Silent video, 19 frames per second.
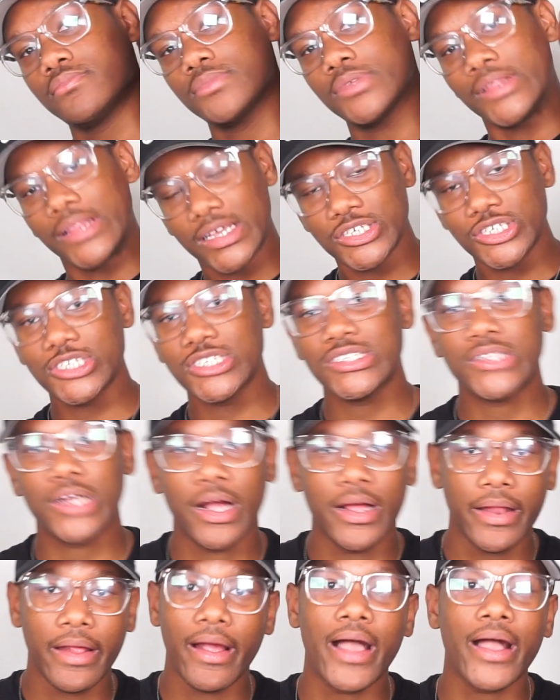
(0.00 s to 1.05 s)
Let's just
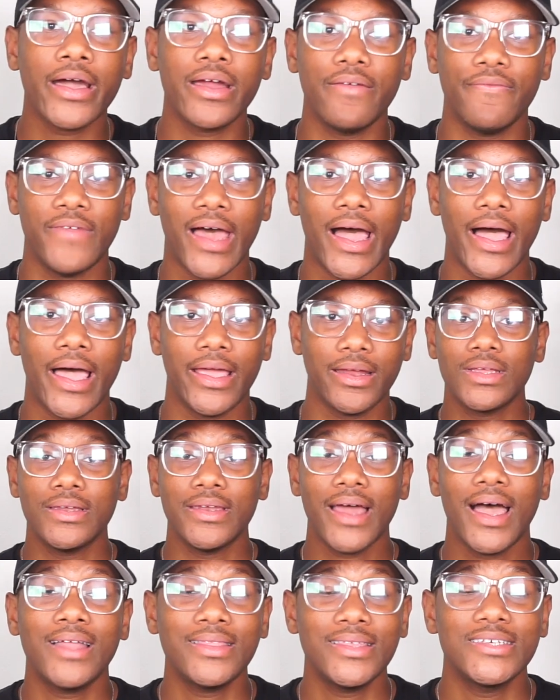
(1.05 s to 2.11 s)
start there. I could have died.
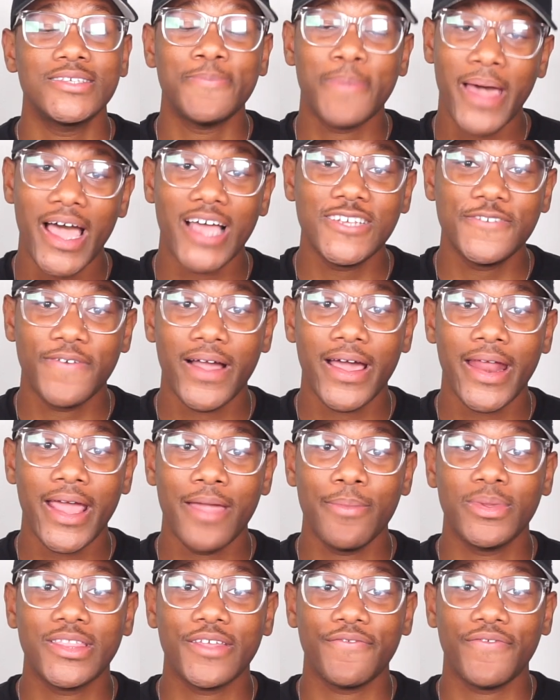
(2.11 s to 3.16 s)
Not this past Friday,
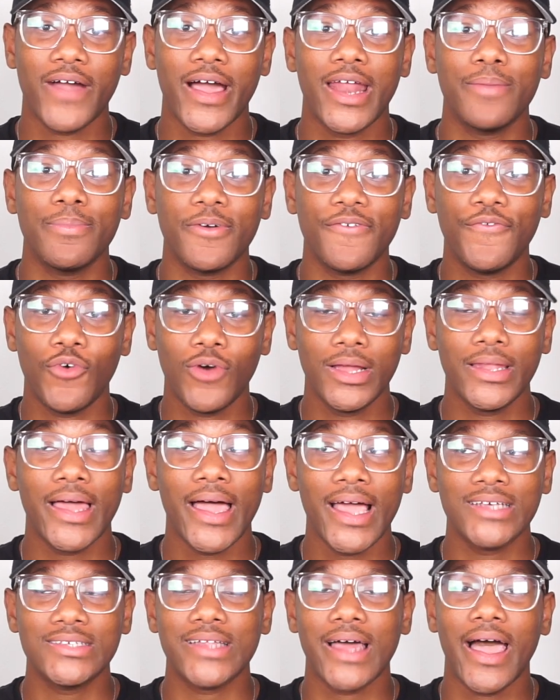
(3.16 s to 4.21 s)
but the Friday before
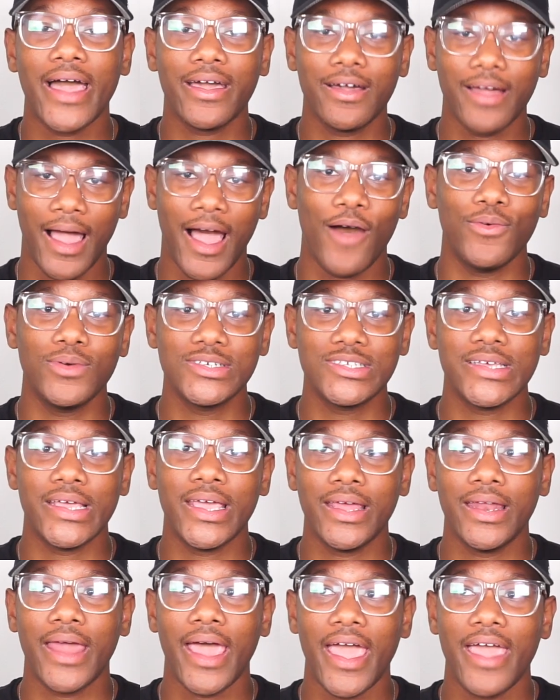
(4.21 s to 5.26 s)
last, I was
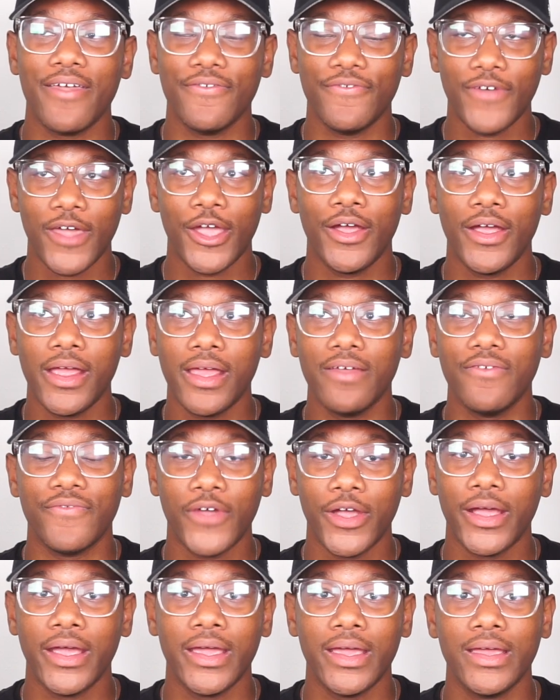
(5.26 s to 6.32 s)
in a very,
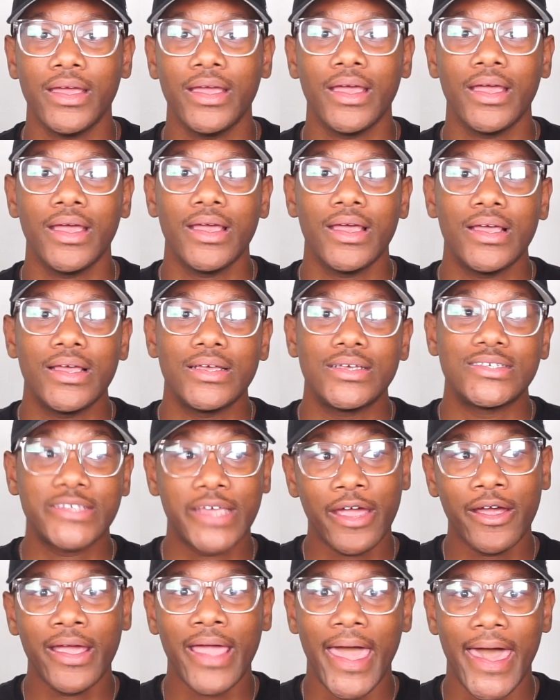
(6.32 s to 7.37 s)
very
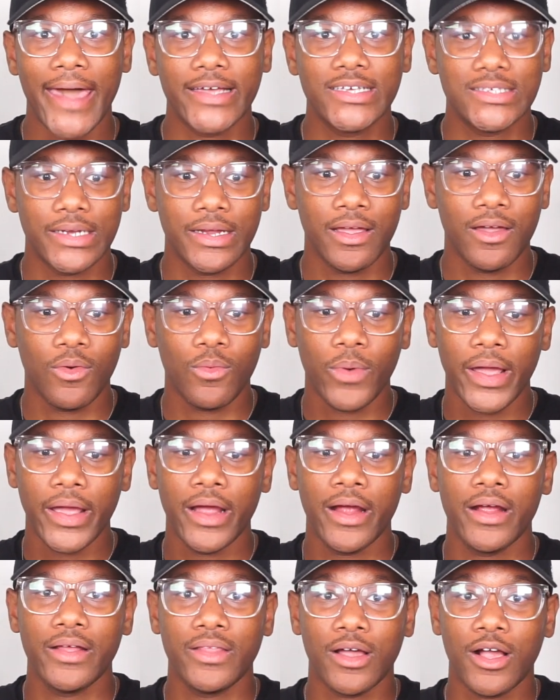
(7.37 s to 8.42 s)
scary accident
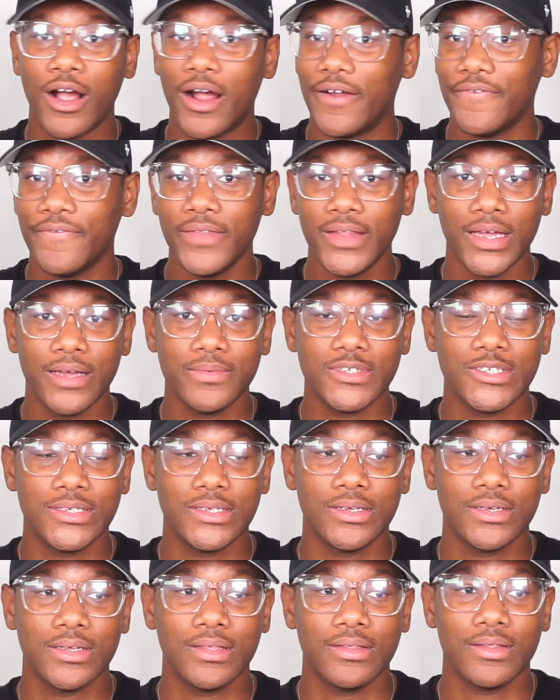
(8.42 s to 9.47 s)
where the car flipped,
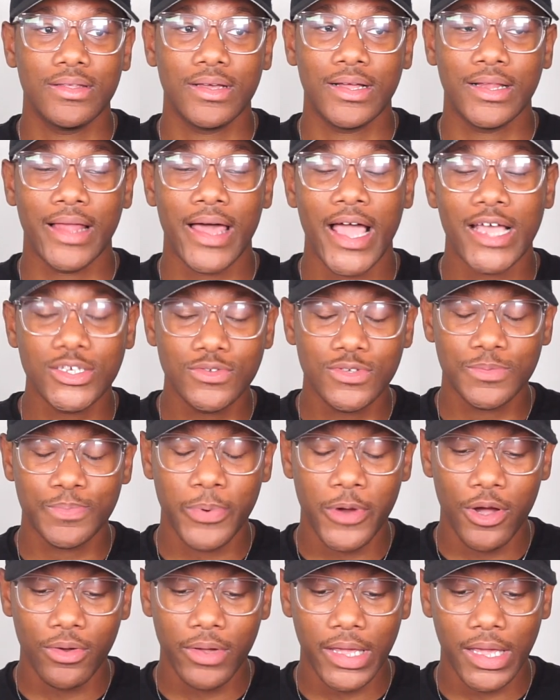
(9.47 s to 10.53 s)
glass was
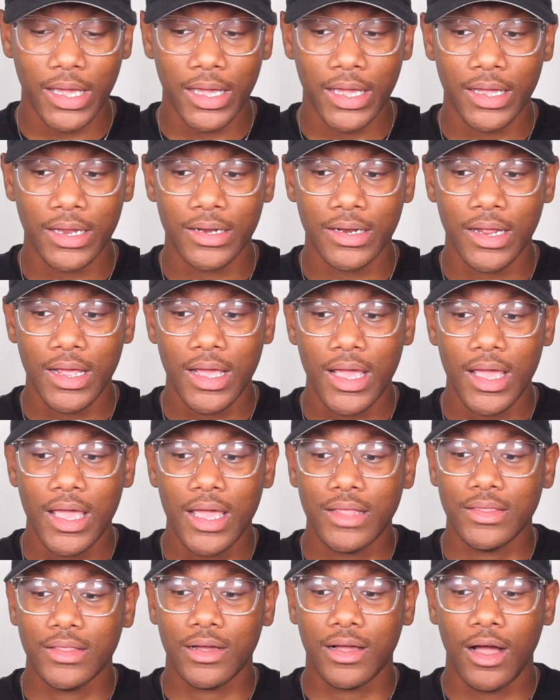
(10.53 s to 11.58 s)
broken,
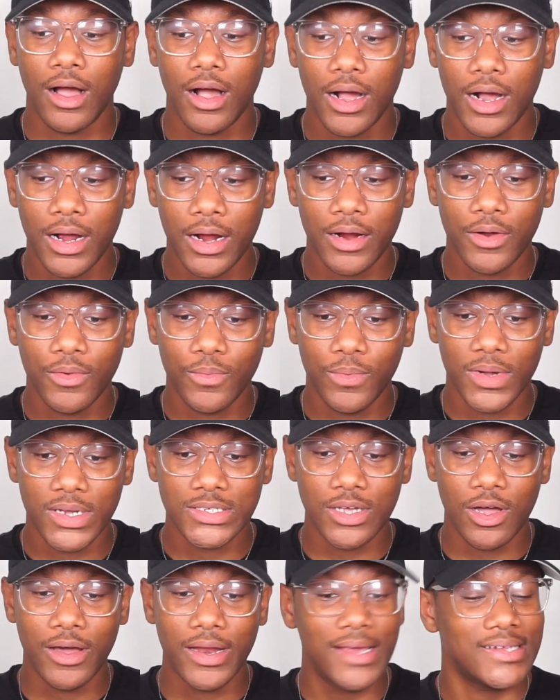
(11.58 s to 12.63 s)
the car was
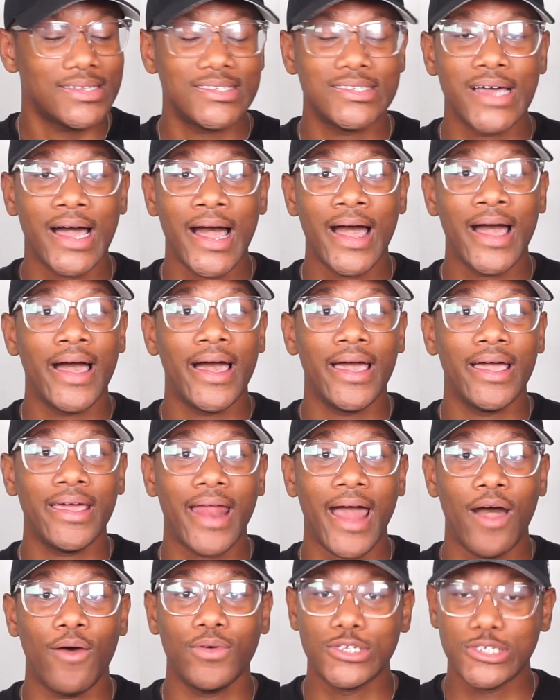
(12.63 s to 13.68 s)
on its side,
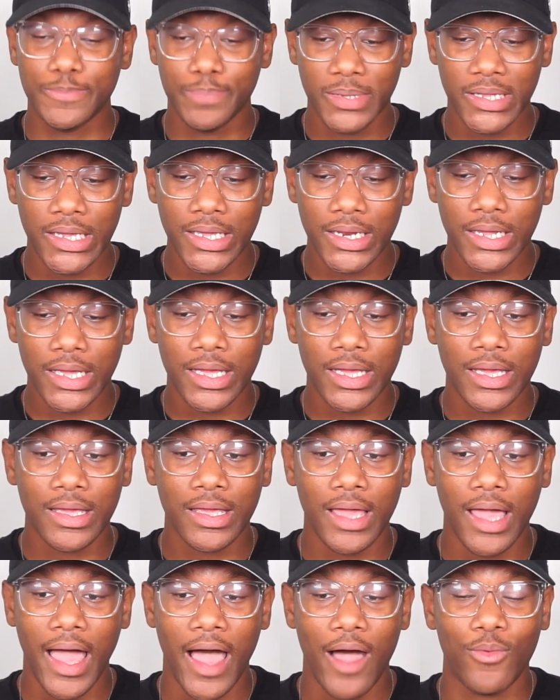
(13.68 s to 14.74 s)
I was
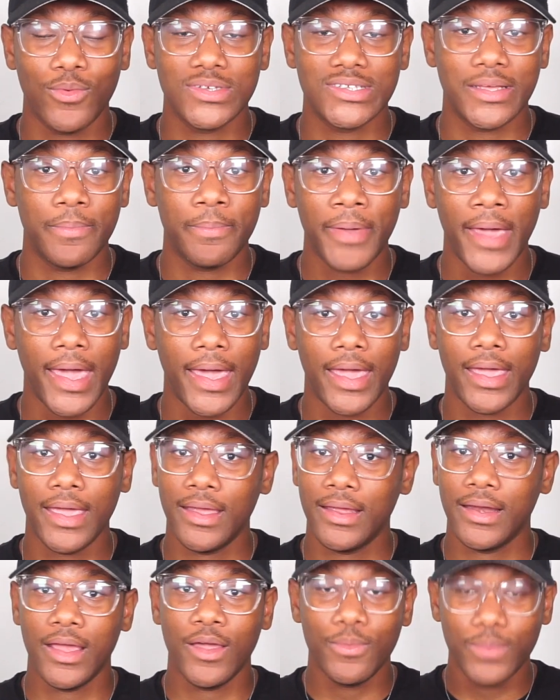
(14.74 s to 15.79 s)
bleeding, I was in
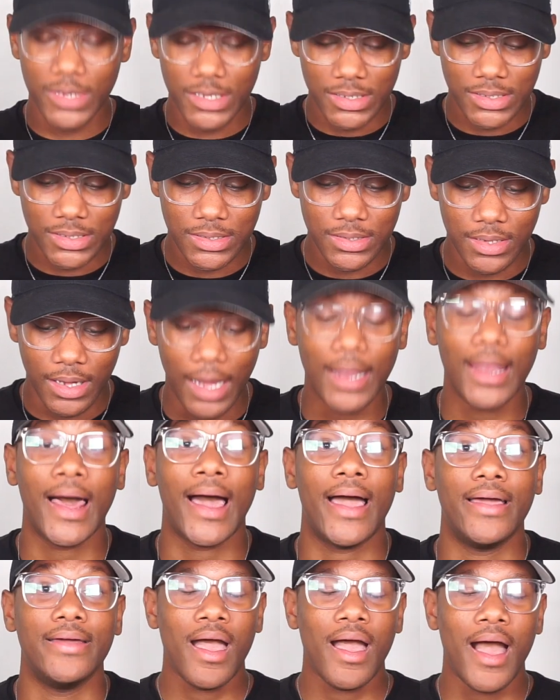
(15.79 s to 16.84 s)
pain, it was a
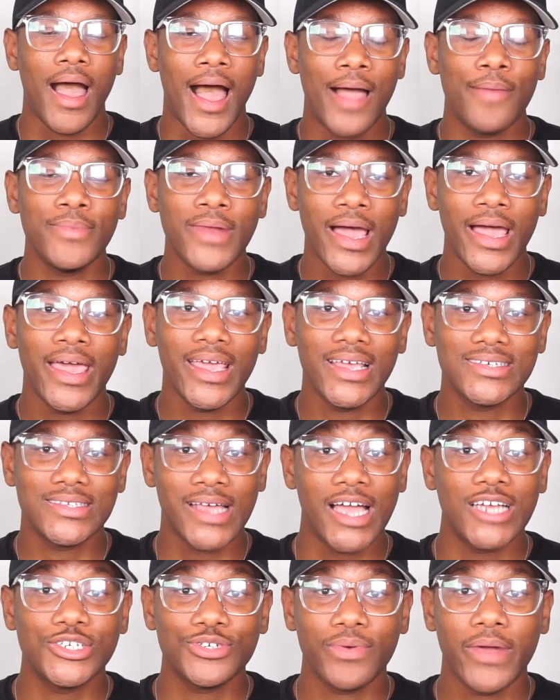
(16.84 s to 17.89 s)
lot. I'm not
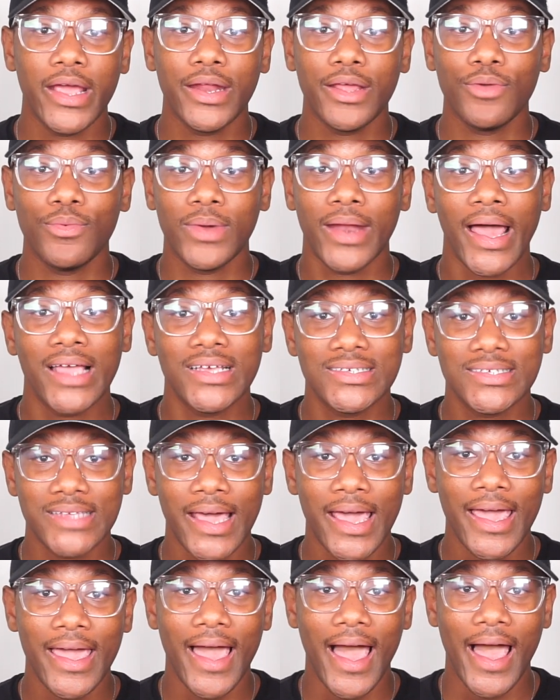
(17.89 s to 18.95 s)
exaggerating when I
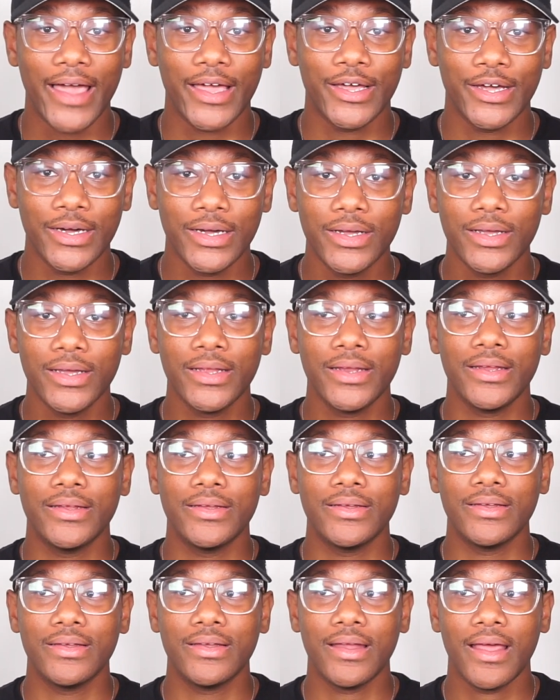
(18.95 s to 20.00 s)
say I could
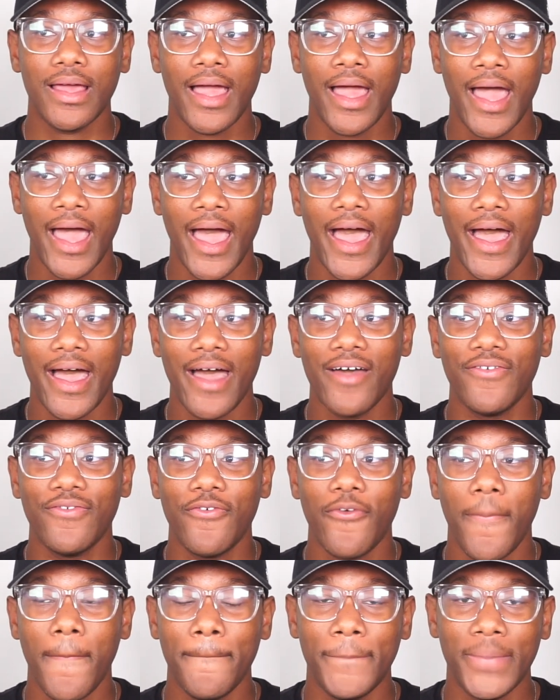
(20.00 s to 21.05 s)
have
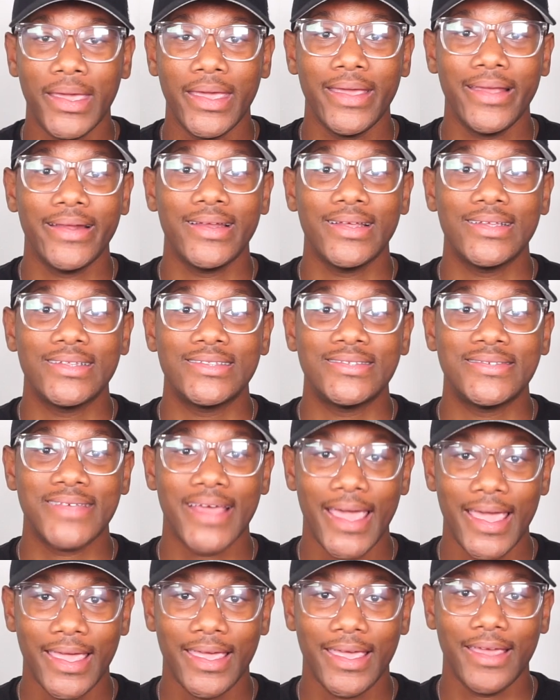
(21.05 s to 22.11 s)
been
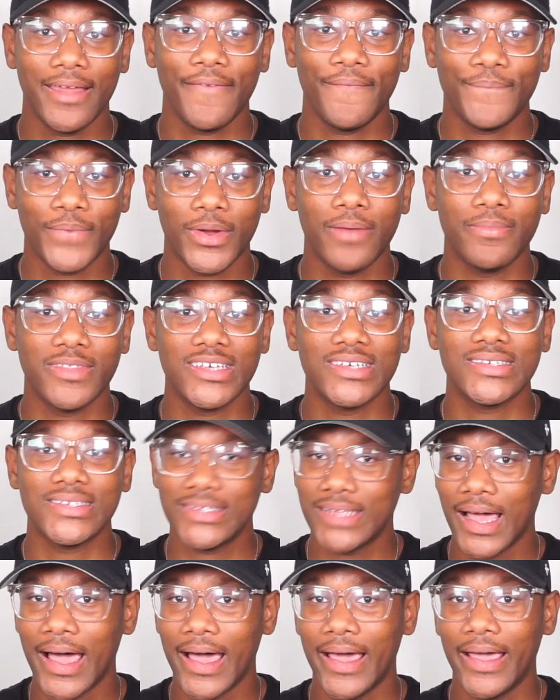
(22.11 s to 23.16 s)
taken from this
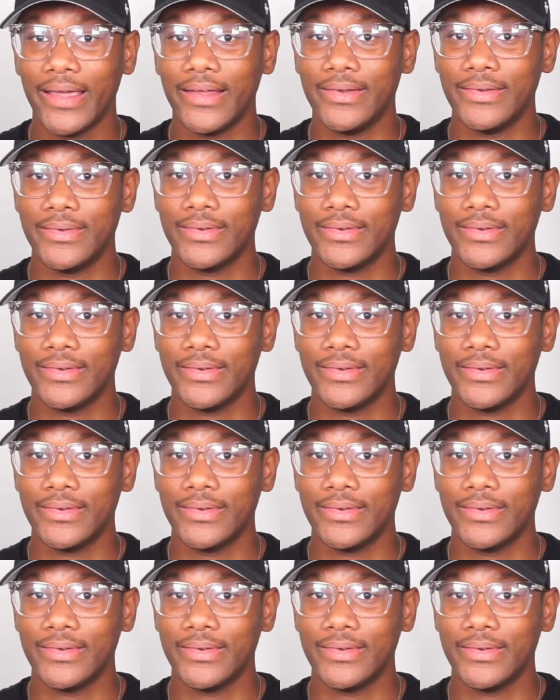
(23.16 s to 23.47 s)
side.